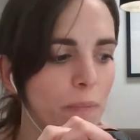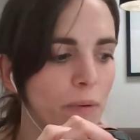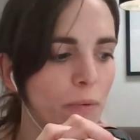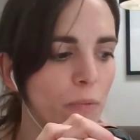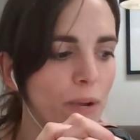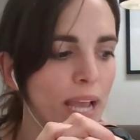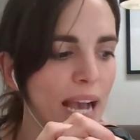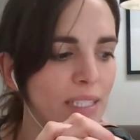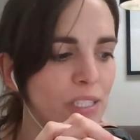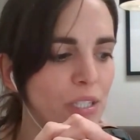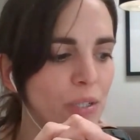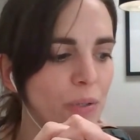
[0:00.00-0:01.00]
we had
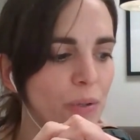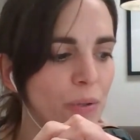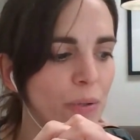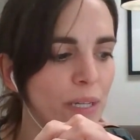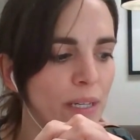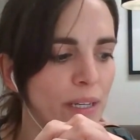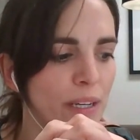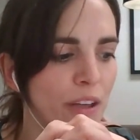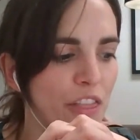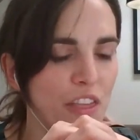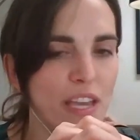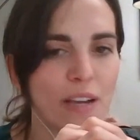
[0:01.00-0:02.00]
to
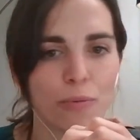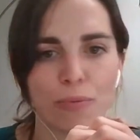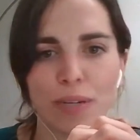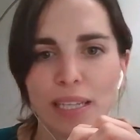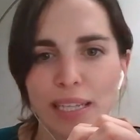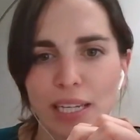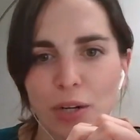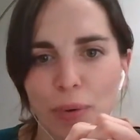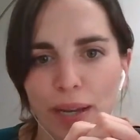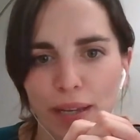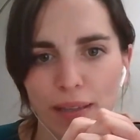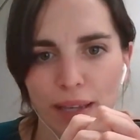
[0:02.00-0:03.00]
think really
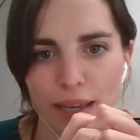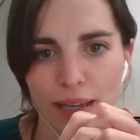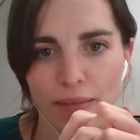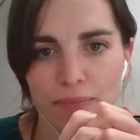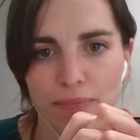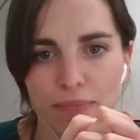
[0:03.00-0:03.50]
quickly